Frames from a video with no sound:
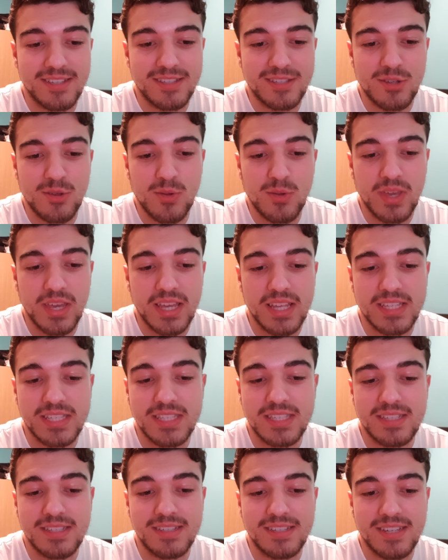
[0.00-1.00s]
two
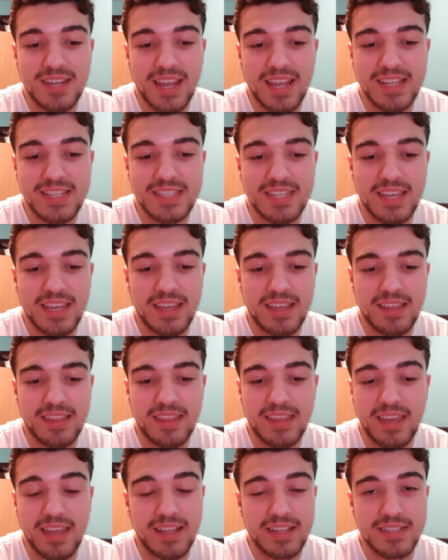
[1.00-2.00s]
years chasing
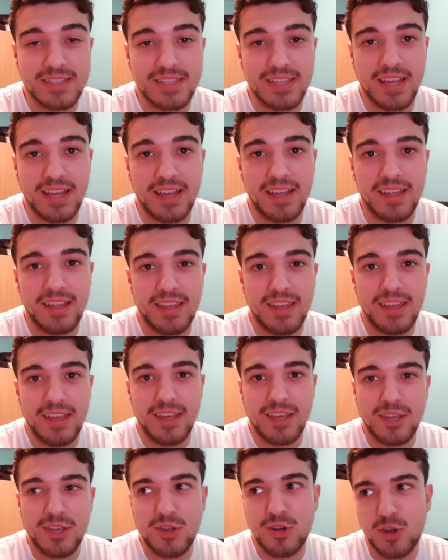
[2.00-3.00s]
things that,
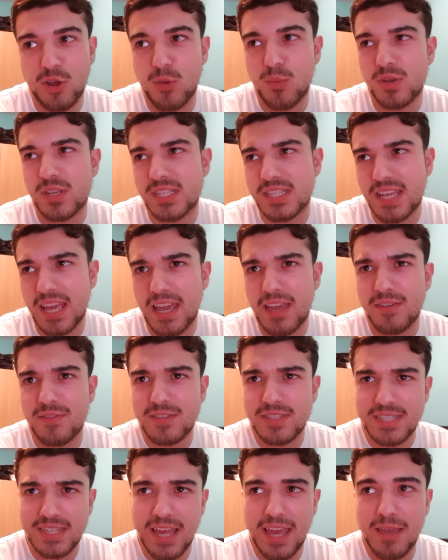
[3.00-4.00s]
you know, were safe,
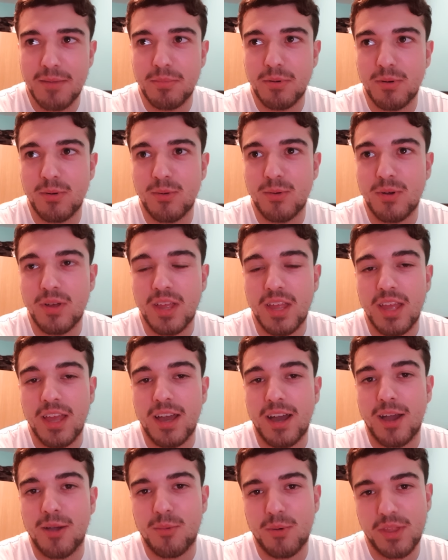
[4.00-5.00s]
stable.
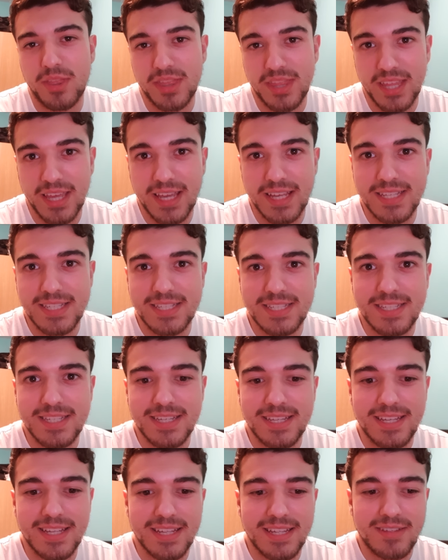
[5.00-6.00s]
I want this
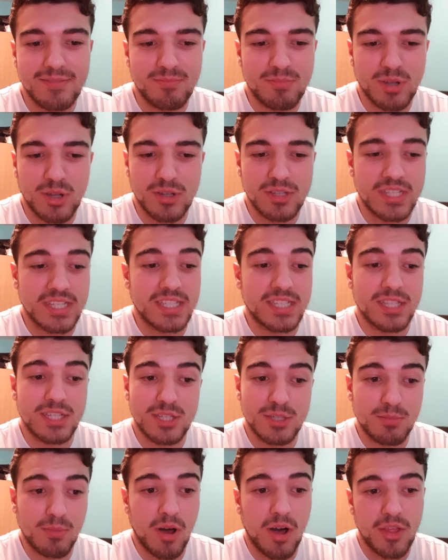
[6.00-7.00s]
because it's the
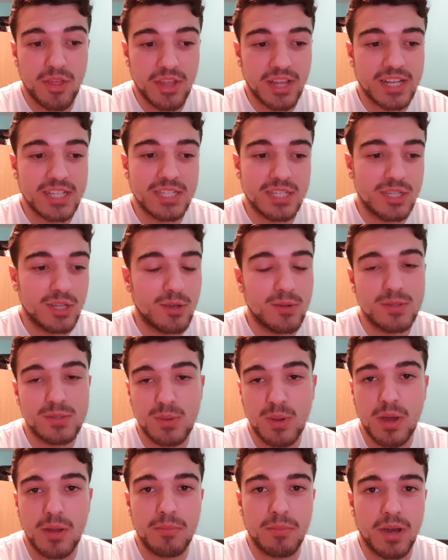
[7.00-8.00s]
smart thing to do
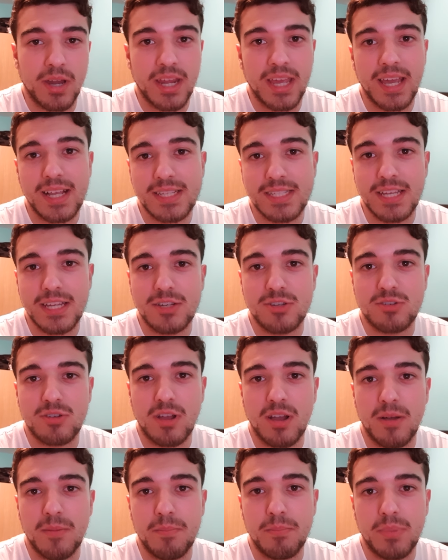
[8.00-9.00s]
to earn money,
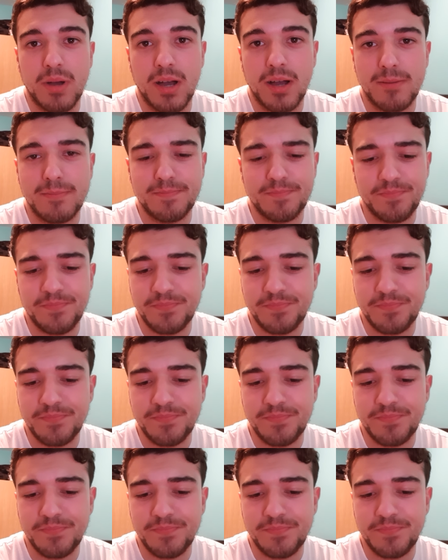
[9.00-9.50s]
etc. But